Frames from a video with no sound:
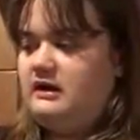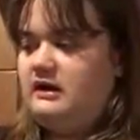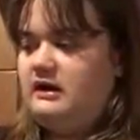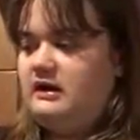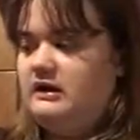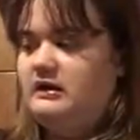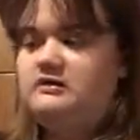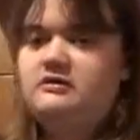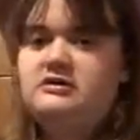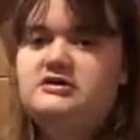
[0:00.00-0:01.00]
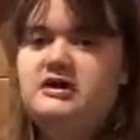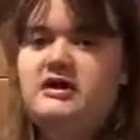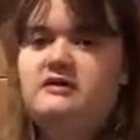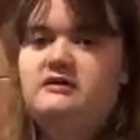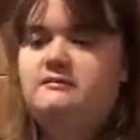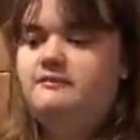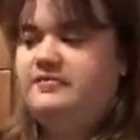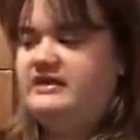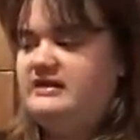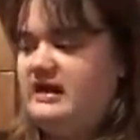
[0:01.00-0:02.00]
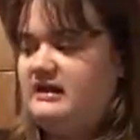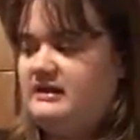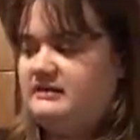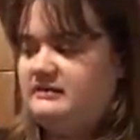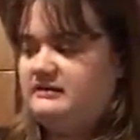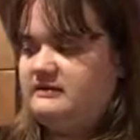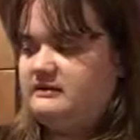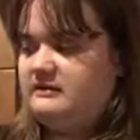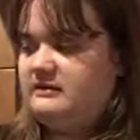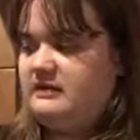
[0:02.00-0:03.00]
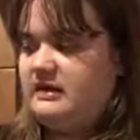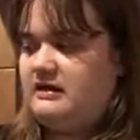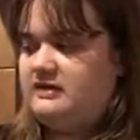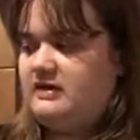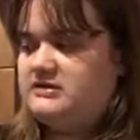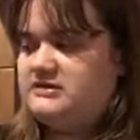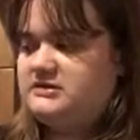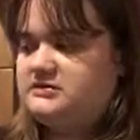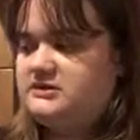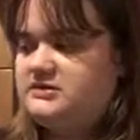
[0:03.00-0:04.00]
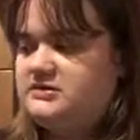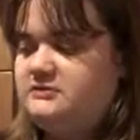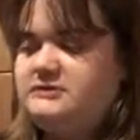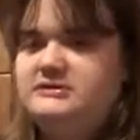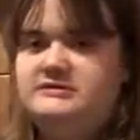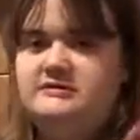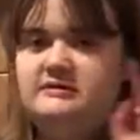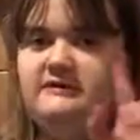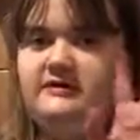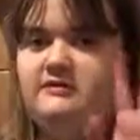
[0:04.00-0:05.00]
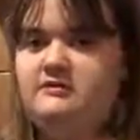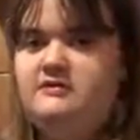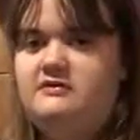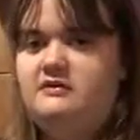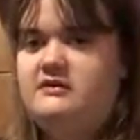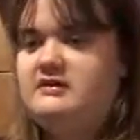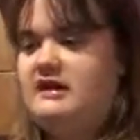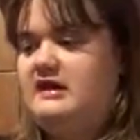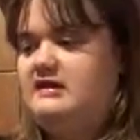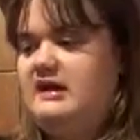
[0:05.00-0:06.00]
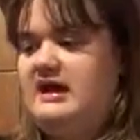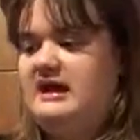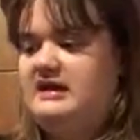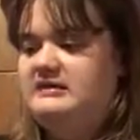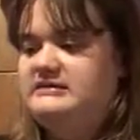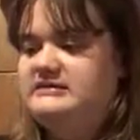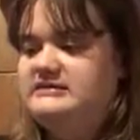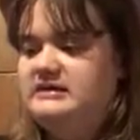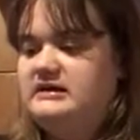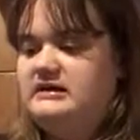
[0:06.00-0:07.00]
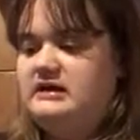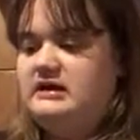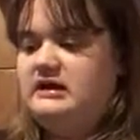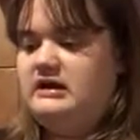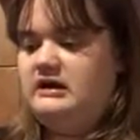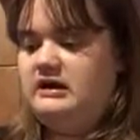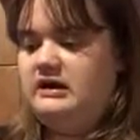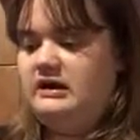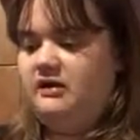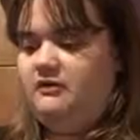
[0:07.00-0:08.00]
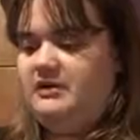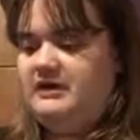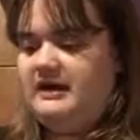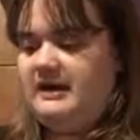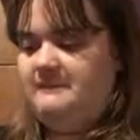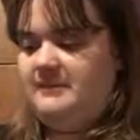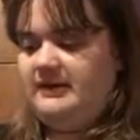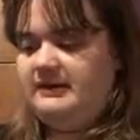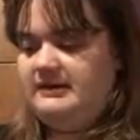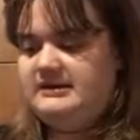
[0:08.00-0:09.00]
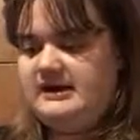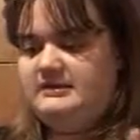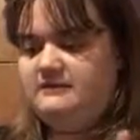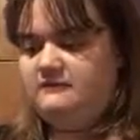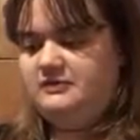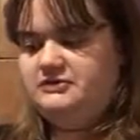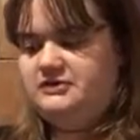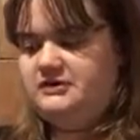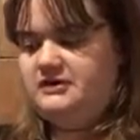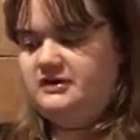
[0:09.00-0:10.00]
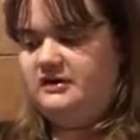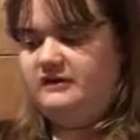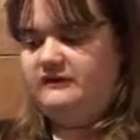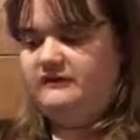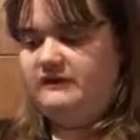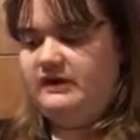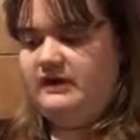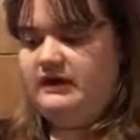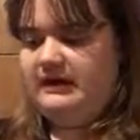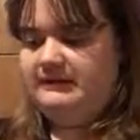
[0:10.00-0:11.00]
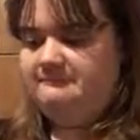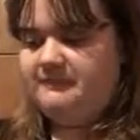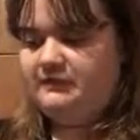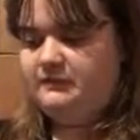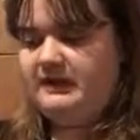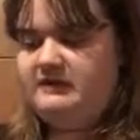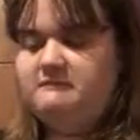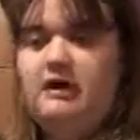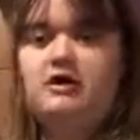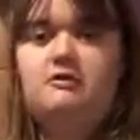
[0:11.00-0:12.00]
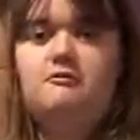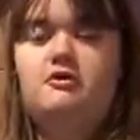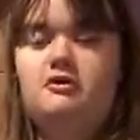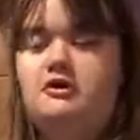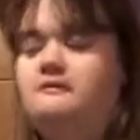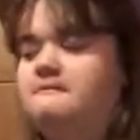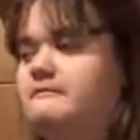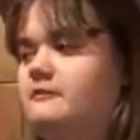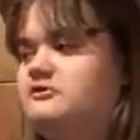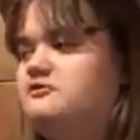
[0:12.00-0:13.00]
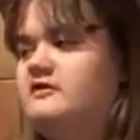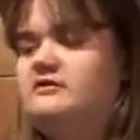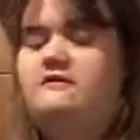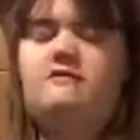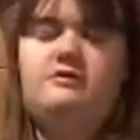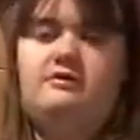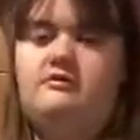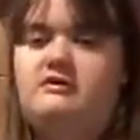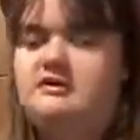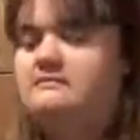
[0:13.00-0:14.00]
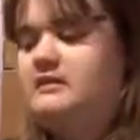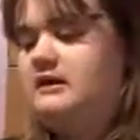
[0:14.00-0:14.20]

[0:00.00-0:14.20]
An Unearthly Child, The Daleks, and The Edge of Destruction, which is the first 3 stories, and it has a recap, a condensed version of The Remains of Marco Polo, which was the 4th story,